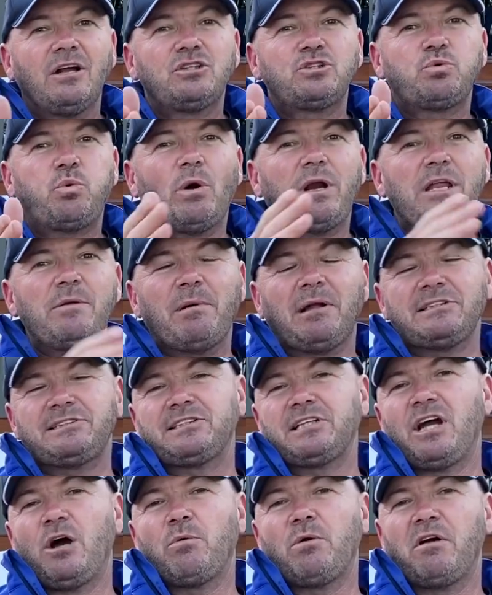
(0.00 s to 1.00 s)
20 months
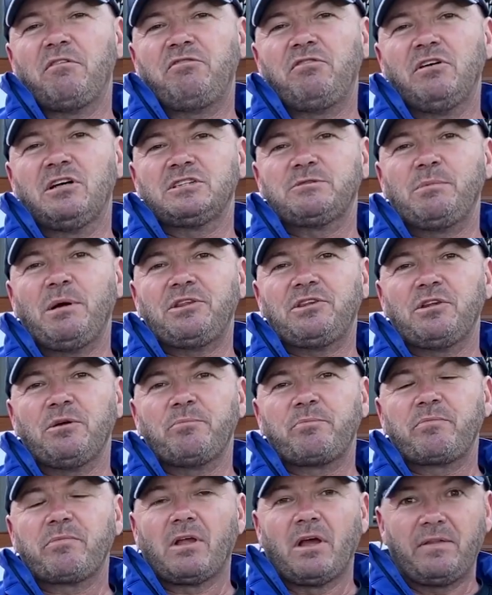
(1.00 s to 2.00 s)
ago when I first met
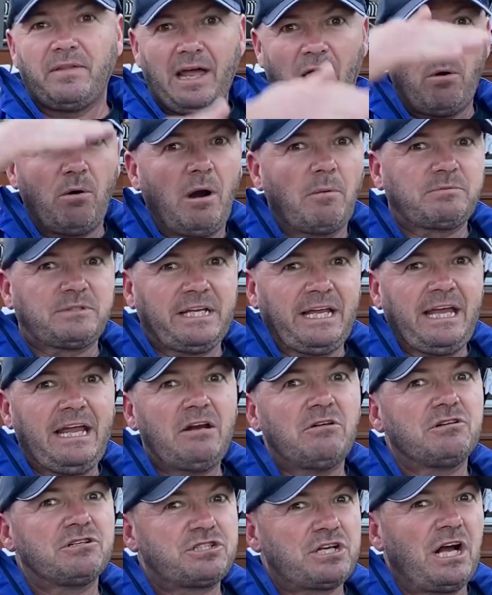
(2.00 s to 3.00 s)
them, they were up to
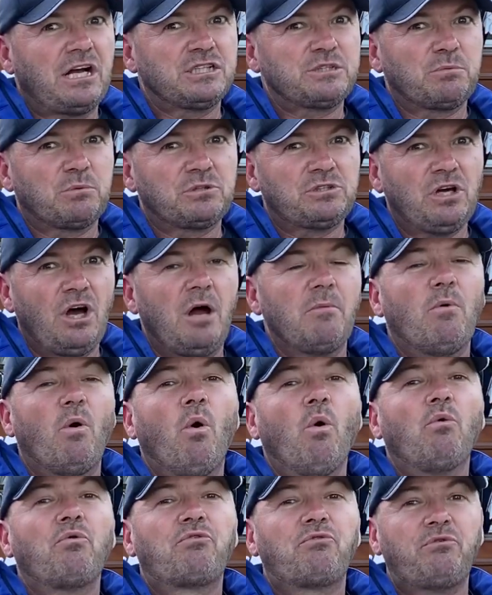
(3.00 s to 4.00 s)
here in chargeable time,
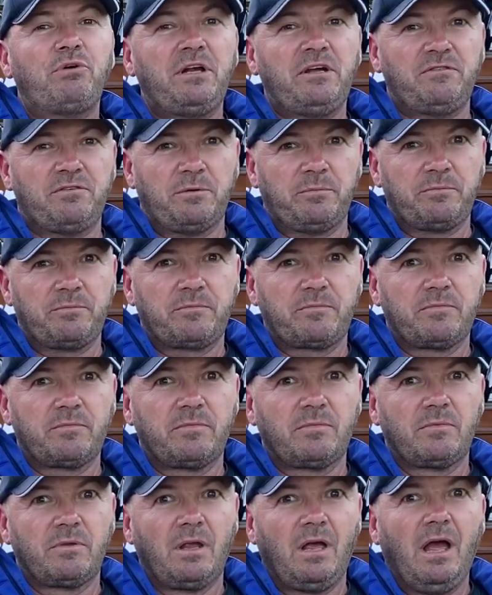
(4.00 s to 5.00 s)
all three of them.
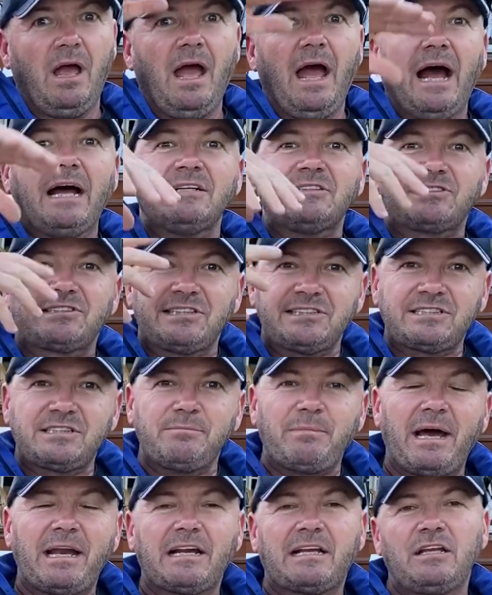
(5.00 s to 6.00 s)
And
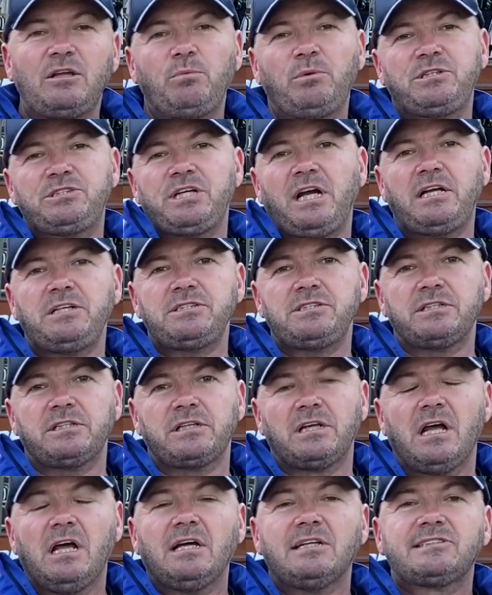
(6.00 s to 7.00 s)
systematically we changed it.
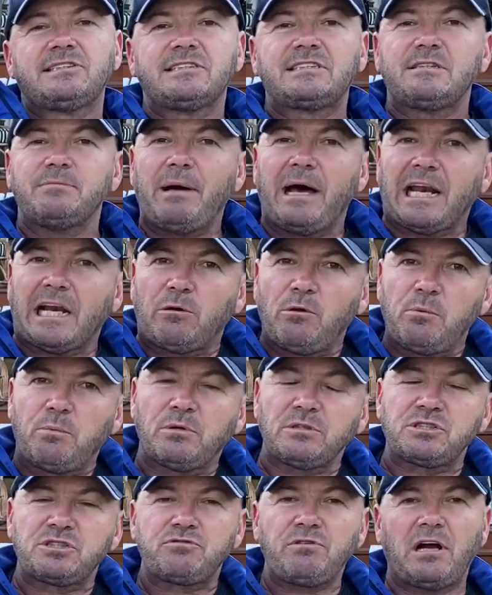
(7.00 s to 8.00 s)
Systematically we
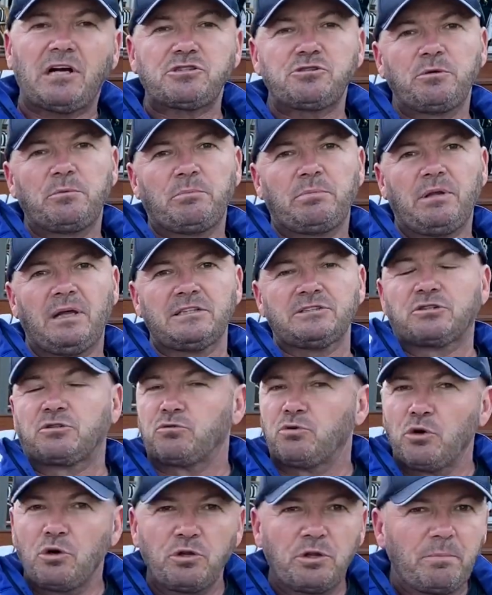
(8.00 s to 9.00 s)
put structure in place,
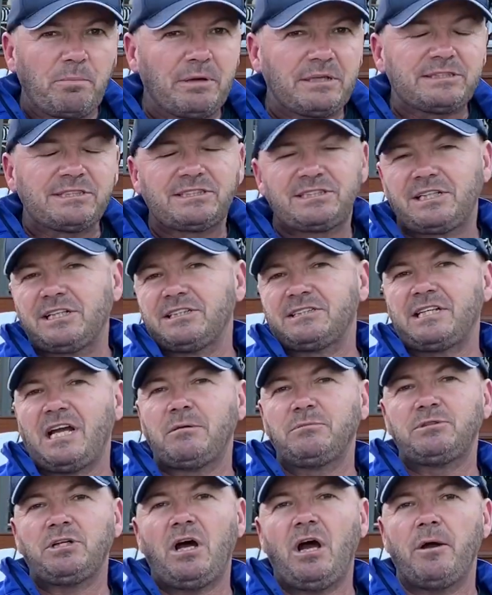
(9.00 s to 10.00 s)
grew the business at the
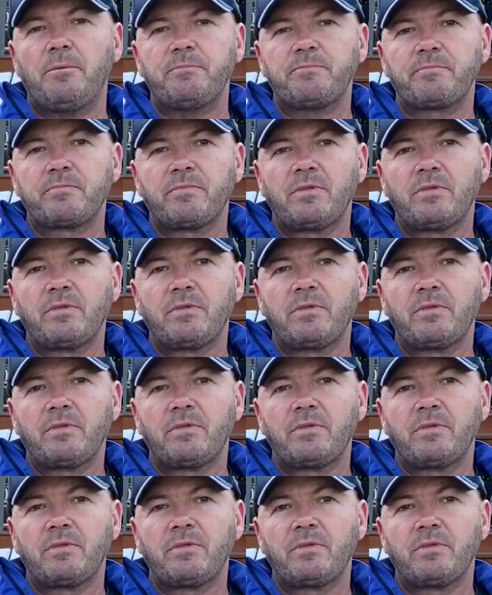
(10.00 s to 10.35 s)
same time.